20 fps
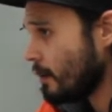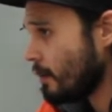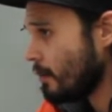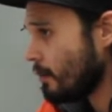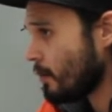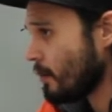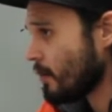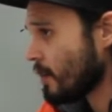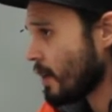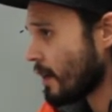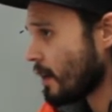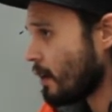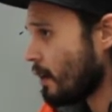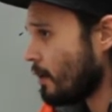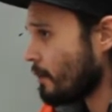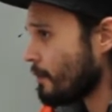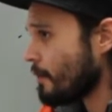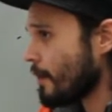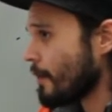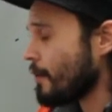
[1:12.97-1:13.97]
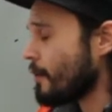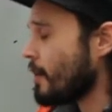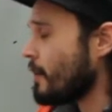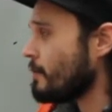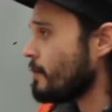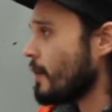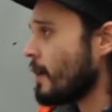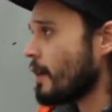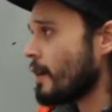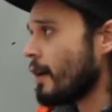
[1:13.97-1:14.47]
was like all
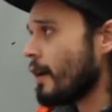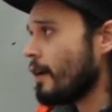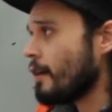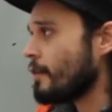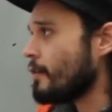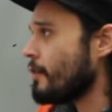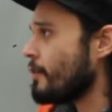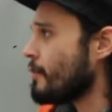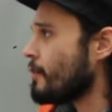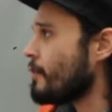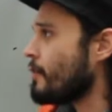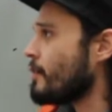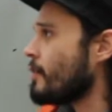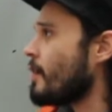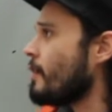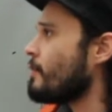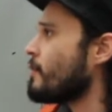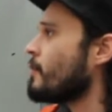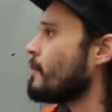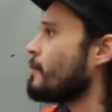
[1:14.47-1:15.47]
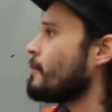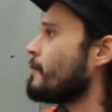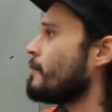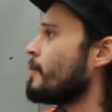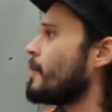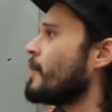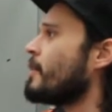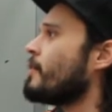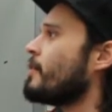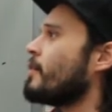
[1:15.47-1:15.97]
figurative like characters and stuff. So for
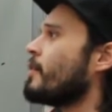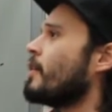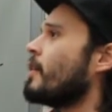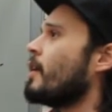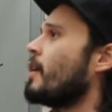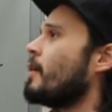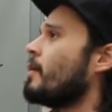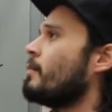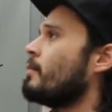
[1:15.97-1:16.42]
me, it's a good